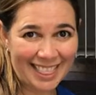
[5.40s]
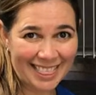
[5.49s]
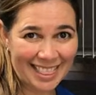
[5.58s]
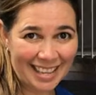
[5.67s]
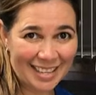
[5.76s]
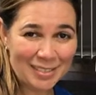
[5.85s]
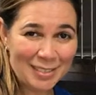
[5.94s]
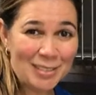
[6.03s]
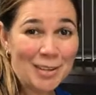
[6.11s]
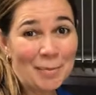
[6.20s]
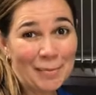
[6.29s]
Thank you
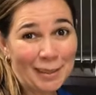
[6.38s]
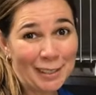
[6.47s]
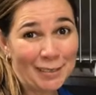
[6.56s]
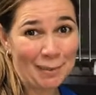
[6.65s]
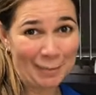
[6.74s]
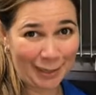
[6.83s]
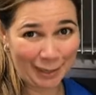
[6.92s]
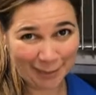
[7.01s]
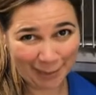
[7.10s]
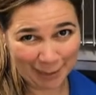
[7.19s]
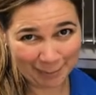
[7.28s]
so much for bringing
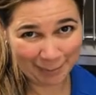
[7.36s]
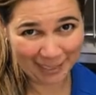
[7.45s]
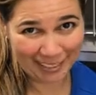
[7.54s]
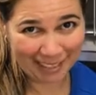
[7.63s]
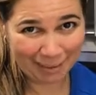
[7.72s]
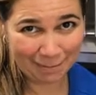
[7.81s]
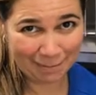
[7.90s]
your animal to get